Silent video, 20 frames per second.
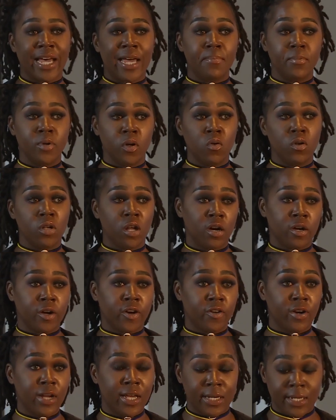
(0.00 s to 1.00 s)
am no
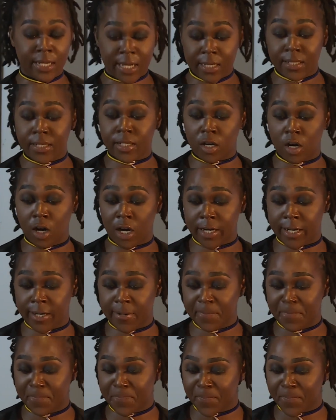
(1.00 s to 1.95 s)
longer in kindergarten.